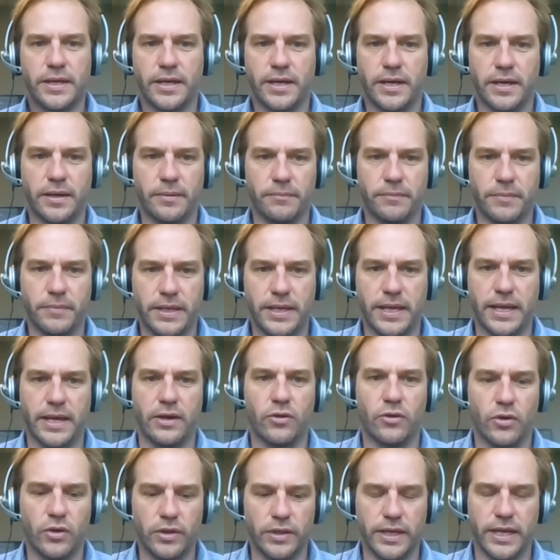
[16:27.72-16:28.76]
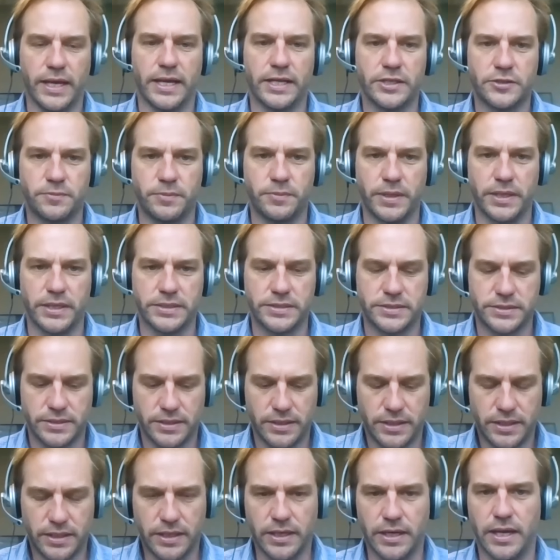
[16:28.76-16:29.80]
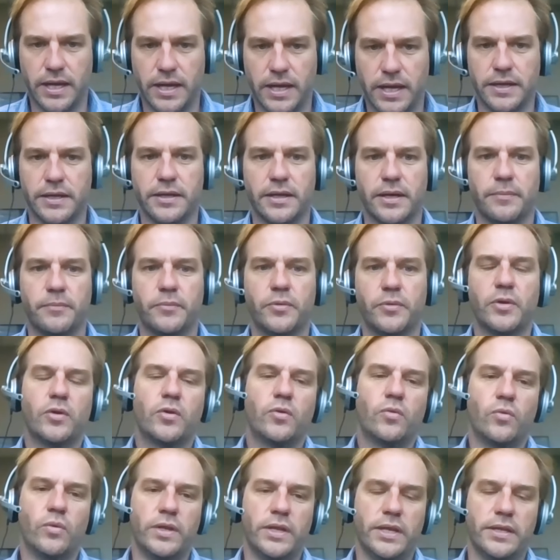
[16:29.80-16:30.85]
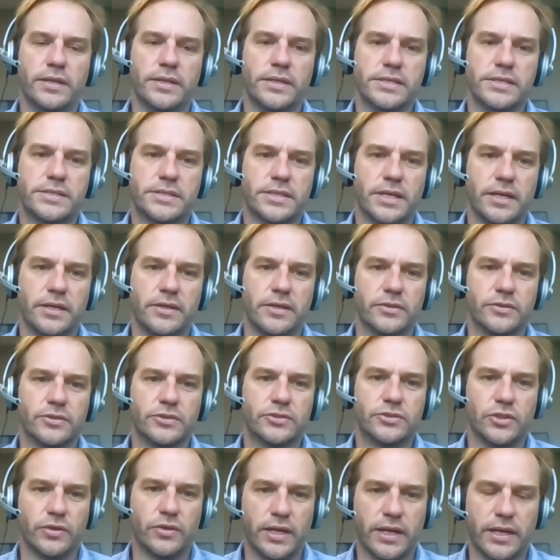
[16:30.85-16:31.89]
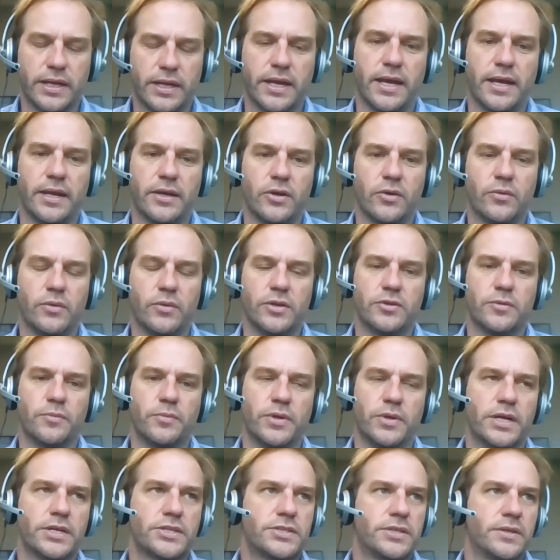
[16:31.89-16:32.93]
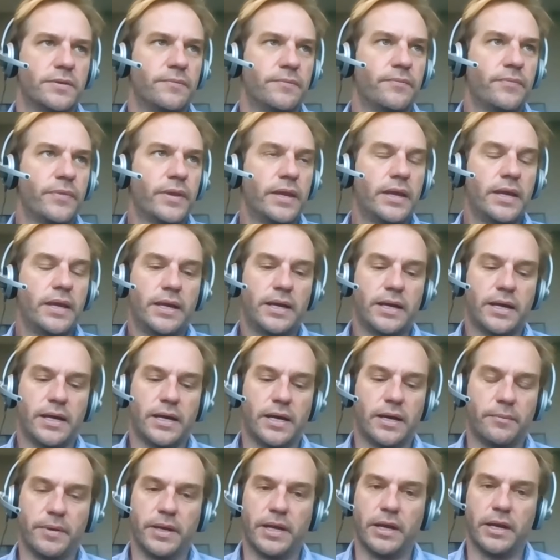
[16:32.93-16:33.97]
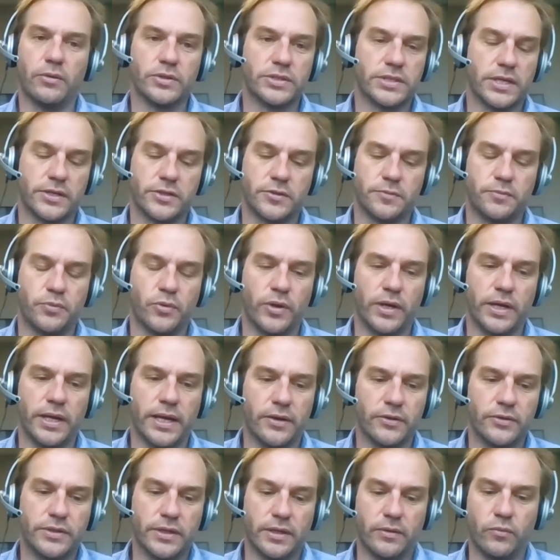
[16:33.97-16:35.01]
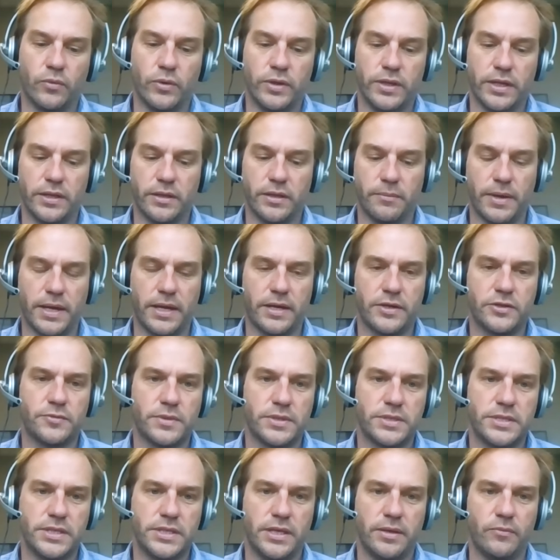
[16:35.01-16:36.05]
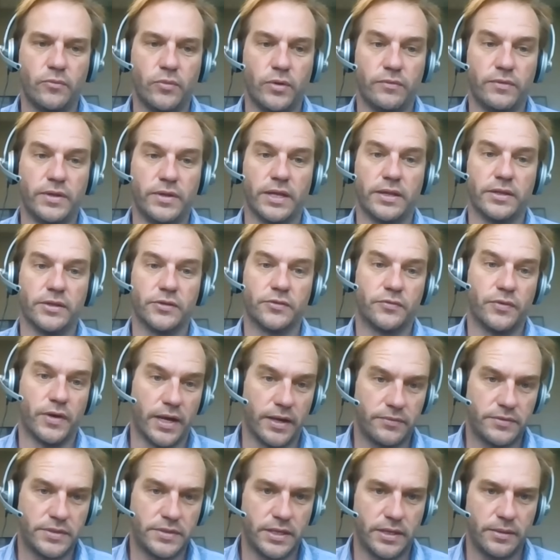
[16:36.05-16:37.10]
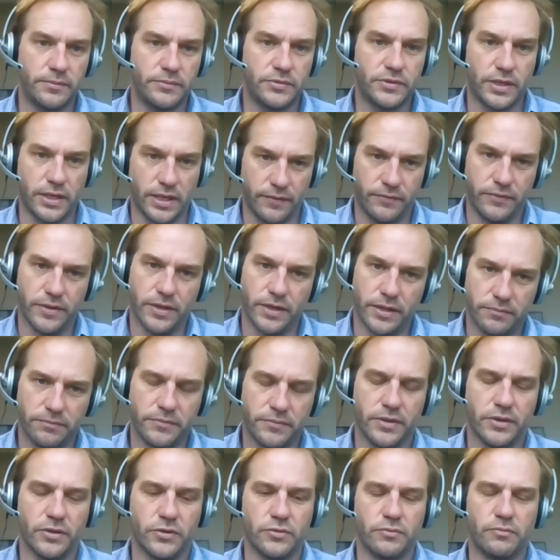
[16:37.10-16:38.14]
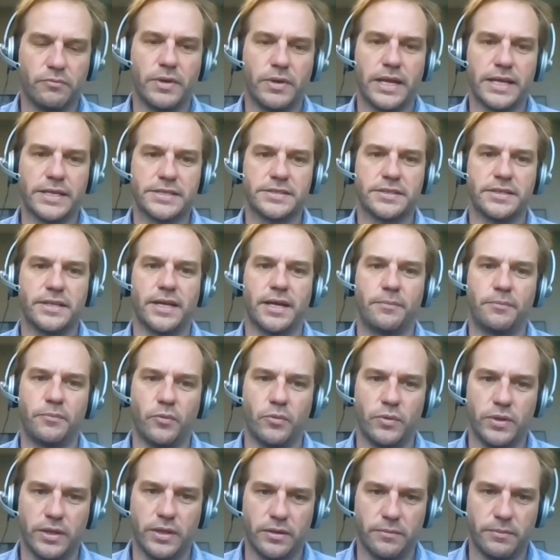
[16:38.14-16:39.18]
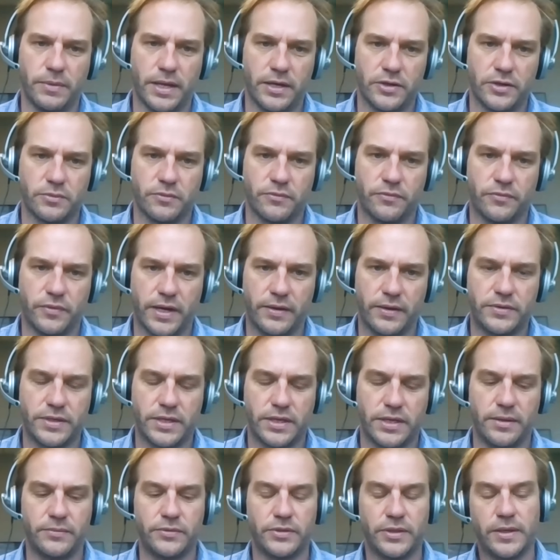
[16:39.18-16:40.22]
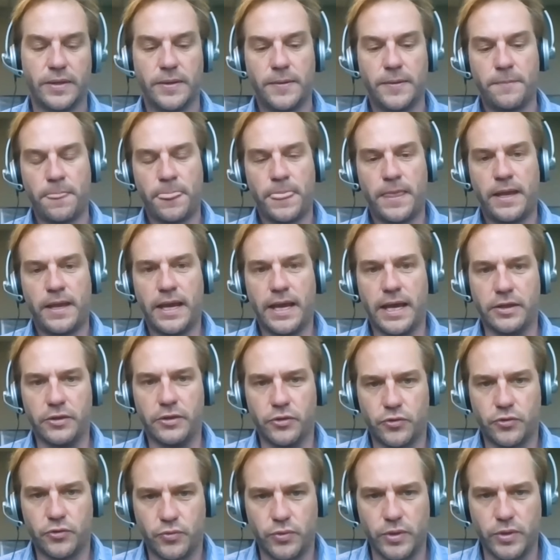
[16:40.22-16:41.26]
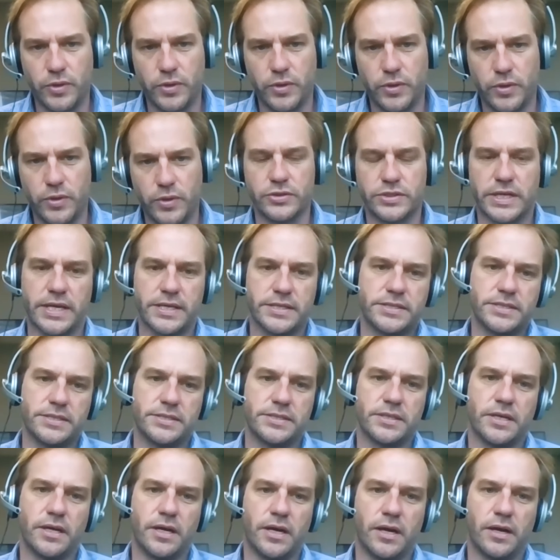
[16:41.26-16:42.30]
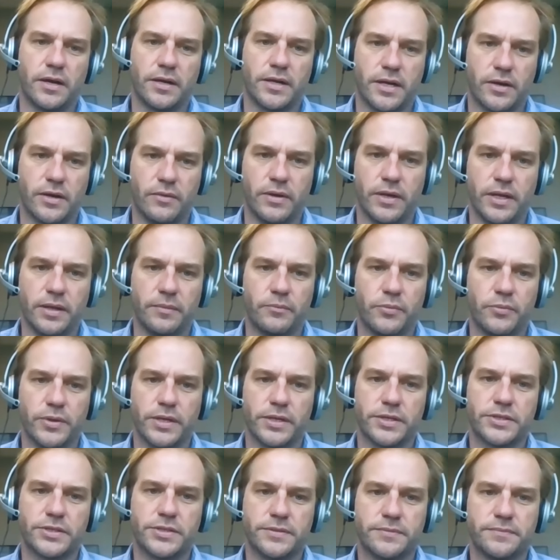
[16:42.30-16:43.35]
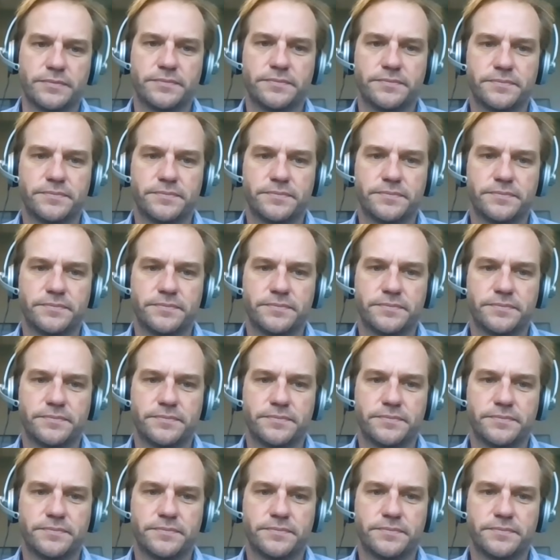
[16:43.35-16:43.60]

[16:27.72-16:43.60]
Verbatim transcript: Um, get all the aspects lined up within this cycle so that it can go into production. Um, and I always like to point out that within the management team, we've done this five times. I've done it, you know, less than that. But within the management five times, and three of those assets are currently in production.